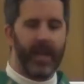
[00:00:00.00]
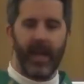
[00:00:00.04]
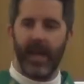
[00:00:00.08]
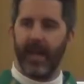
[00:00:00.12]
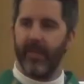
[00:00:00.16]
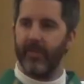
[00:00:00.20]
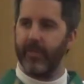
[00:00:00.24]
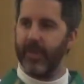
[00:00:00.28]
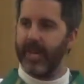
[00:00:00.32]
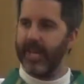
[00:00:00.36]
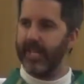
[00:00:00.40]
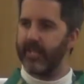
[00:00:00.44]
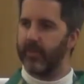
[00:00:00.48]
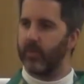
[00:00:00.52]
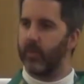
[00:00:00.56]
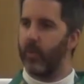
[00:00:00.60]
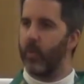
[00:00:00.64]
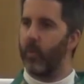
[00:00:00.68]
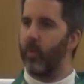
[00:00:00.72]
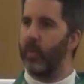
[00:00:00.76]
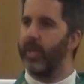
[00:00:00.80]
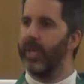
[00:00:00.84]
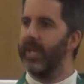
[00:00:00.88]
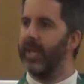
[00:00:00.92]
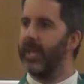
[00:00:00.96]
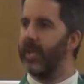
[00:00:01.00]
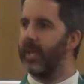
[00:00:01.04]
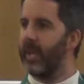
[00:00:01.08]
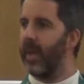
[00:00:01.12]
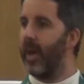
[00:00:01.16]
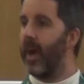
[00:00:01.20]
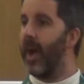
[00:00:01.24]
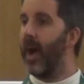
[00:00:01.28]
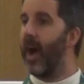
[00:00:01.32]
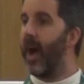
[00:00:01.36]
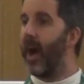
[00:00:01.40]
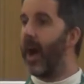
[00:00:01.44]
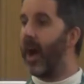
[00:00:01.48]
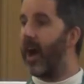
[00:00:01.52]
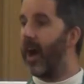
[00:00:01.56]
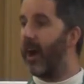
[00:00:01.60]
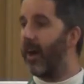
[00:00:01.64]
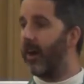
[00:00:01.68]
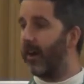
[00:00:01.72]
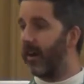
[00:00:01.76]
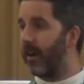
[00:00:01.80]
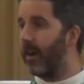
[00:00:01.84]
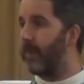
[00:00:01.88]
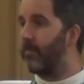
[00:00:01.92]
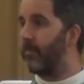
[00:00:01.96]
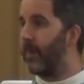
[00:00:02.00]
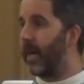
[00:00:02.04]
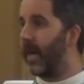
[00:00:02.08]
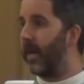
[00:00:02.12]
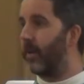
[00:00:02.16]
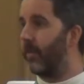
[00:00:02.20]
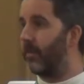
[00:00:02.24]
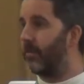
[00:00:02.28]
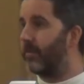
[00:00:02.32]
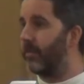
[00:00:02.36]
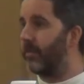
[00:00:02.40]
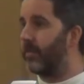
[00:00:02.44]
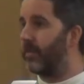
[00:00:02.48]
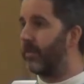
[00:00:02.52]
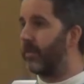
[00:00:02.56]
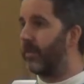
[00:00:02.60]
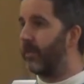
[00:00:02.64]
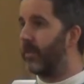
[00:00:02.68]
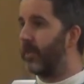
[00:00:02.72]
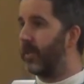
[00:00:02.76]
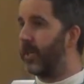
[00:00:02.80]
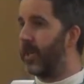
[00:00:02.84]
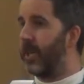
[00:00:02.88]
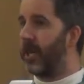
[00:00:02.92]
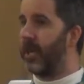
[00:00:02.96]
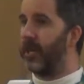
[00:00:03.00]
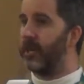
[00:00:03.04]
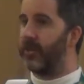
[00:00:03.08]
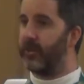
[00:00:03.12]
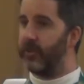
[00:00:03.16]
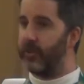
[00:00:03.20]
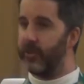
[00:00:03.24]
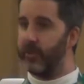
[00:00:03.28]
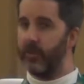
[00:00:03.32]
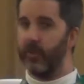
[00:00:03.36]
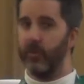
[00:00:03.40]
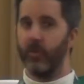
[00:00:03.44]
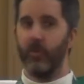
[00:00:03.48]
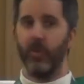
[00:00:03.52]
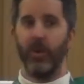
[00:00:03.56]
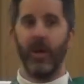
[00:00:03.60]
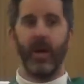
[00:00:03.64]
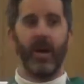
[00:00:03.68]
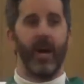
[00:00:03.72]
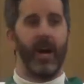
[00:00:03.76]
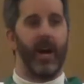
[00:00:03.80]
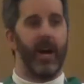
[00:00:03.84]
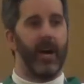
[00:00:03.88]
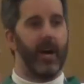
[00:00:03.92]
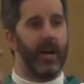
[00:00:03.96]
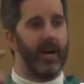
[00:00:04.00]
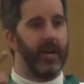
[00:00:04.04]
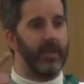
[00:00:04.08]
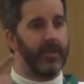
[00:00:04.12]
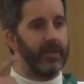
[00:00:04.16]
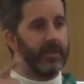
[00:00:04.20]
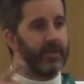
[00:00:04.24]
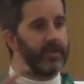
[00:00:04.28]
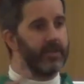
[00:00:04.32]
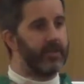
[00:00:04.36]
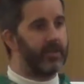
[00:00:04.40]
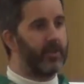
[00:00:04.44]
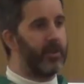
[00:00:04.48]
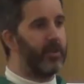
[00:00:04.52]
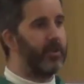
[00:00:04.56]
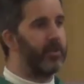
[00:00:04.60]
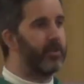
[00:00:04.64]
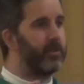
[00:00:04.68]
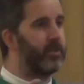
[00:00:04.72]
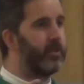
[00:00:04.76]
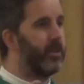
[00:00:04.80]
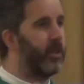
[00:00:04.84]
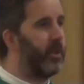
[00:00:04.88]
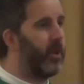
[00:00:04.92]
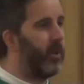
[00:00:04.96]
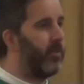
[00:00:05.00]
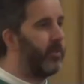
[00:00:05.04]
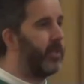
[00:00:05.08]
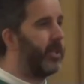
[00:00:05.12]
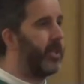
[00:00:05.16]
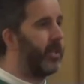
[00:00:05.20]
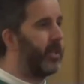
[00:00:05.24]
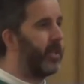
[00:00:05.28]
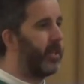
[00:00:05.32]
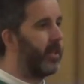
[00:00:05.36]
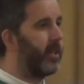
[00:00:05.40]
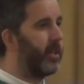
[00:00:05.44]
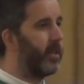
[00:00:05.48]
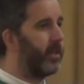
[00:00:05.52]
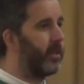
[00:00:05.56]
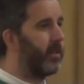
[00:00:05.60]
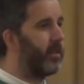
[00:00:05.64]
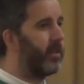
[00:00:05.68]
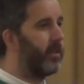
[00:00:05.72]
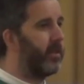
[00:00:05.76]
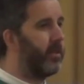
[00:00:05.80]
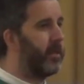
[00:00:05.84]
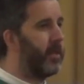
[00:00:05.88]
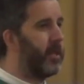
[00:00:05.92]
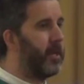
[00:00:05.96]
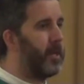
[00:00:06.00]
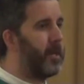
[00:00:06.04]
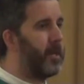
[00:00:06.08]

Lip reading: And that's what we are about. You are the salt of the earth.